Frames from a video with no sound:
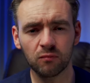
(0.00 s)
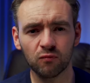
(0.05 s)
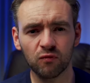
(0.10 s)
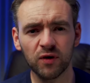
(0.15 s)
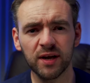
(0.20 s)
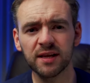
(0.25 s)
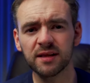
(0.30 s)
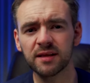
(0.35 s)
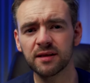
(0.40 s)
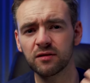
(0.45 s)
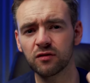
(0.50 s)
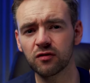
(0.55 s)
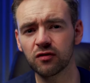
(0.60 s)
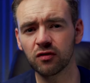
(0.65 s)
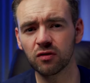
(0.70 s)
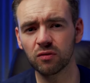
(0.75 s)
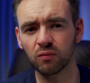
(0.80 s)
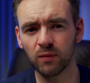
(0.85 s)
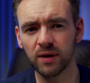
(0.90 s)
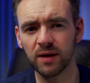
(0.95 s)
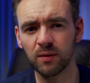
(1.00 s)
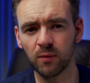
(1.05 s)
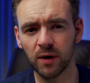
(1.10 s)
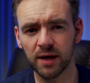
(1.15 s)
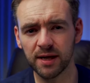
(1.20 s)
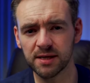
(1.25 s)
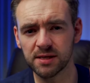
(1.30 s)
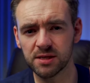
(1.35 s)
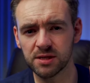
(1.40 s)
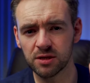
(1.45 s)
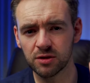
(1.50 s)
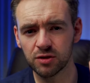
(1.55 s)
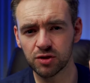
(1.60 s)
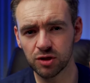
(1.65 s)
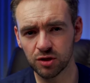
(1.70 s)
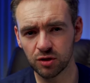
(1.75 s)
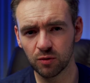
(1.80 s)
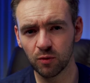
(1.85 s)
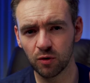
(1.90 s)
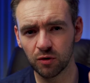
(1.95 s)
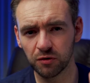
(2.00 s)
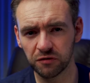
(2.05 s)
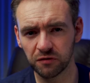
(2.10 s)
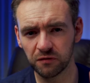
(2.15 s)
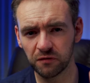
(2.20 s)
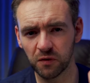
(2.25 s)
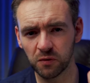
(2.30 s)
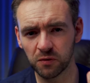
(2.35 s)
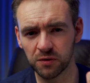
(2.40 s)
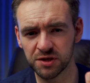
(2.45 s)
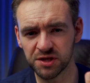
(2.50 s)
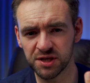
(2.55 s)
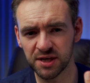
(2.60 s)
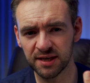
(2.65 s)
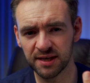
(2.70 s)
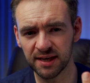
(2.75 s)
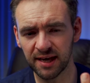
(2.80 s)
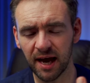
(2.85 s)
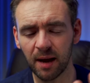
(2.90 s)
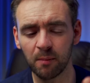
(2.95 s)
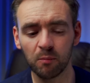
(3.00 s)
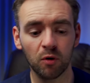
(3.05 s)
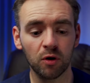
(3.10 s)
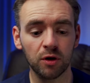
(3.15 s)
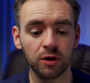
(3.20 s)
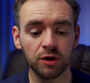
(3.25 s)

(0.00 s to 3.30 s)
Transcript: Really, there's three ways to do autofocus in a camera.